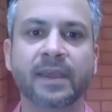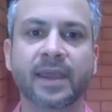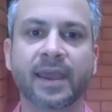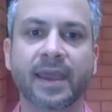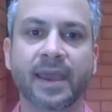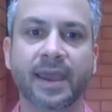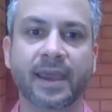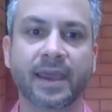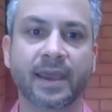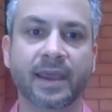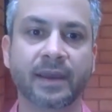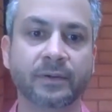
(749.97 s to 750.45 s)

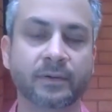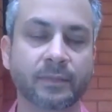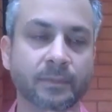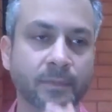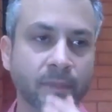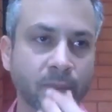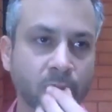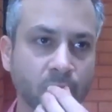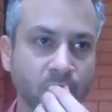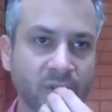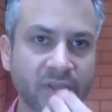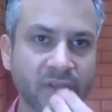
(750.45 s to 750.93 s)
And
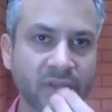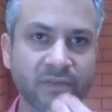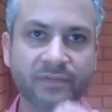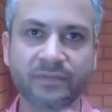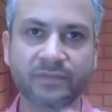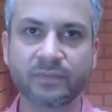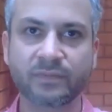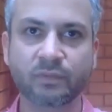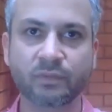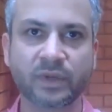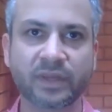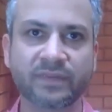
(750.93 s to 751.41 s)
we've
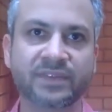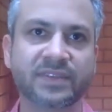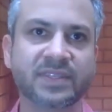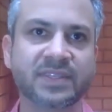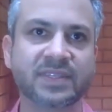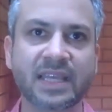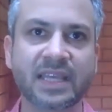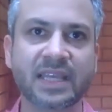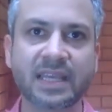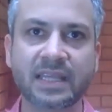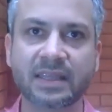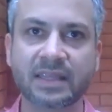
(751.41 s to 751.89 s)

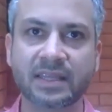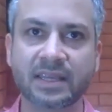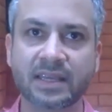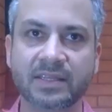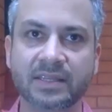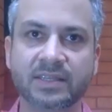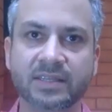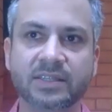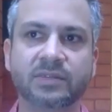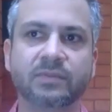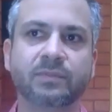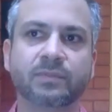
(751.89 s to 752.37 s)
seen
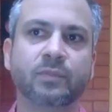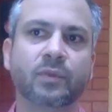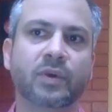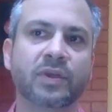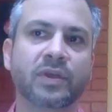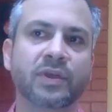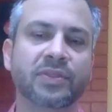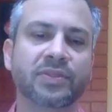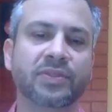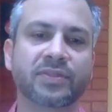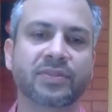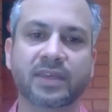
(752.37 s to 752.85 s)
this
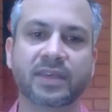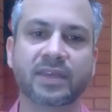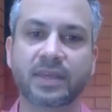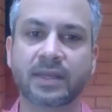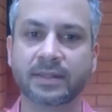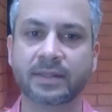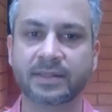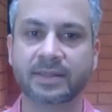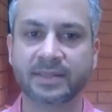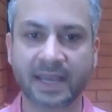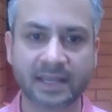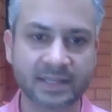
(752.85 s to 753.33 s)
with
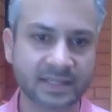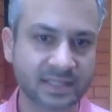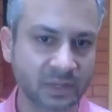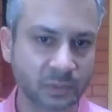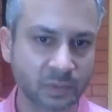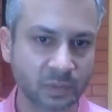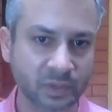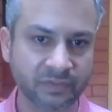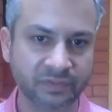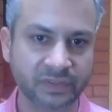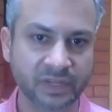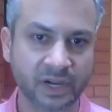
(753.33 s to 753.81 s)
the tests that
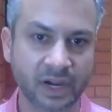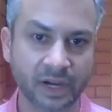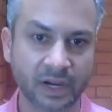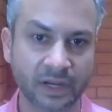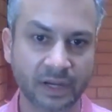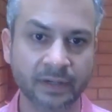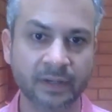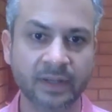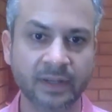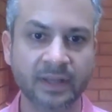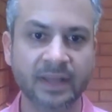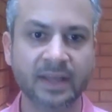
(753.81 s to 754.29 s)
we've
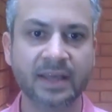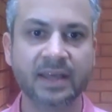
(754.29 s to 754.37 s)
done,